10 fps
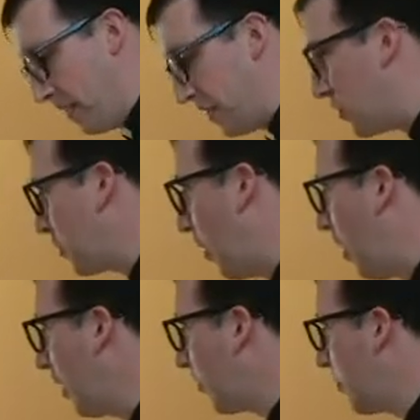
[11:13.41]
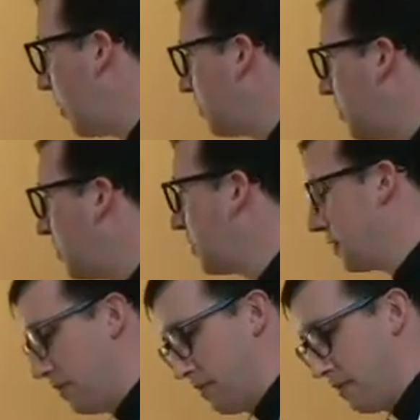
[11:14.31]
the song of Moses,
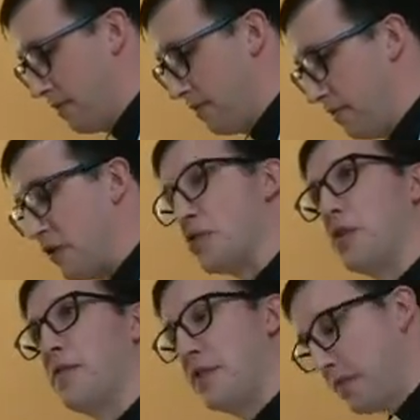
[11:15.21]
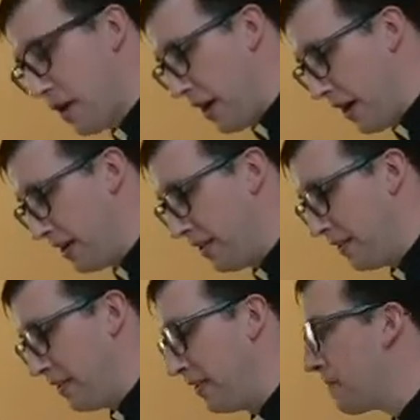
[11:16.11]
the servant of God,
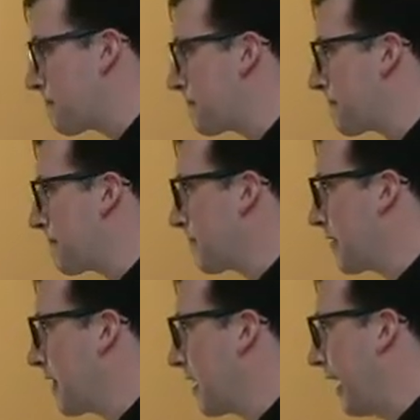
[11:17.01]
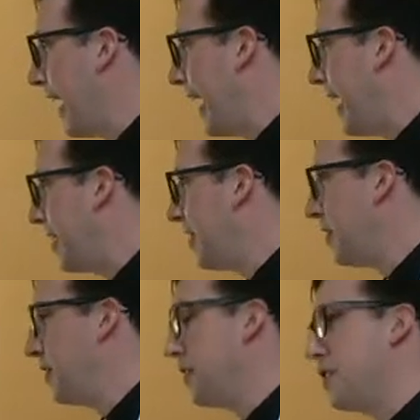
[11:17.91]

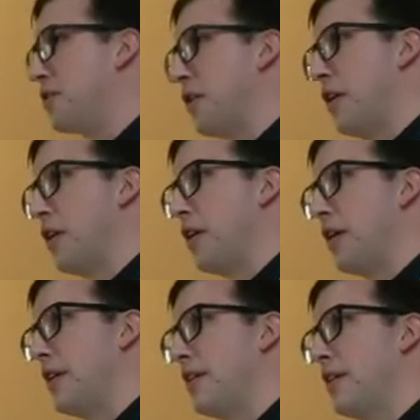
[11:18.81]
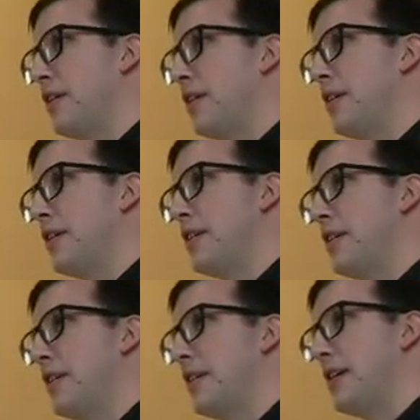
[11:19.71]
and the song
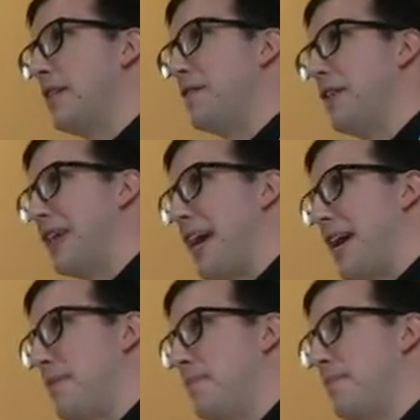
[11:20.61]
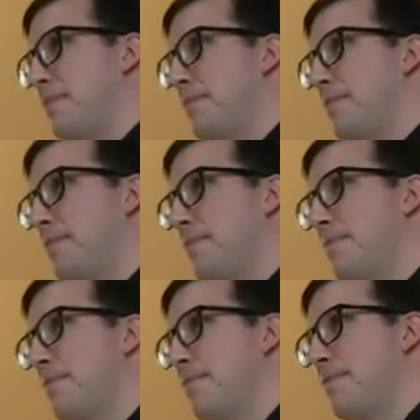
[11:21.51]
of the Lamb.
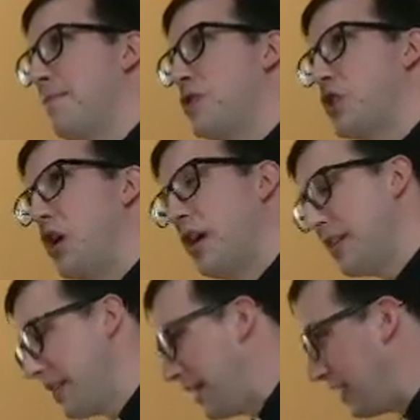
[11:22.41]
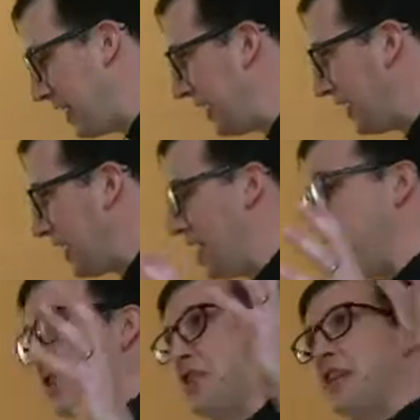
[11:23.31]
John says he
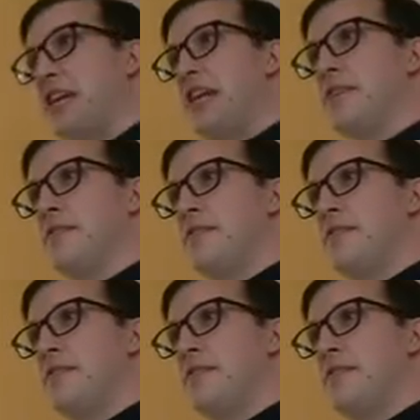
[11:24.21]
sees a sea,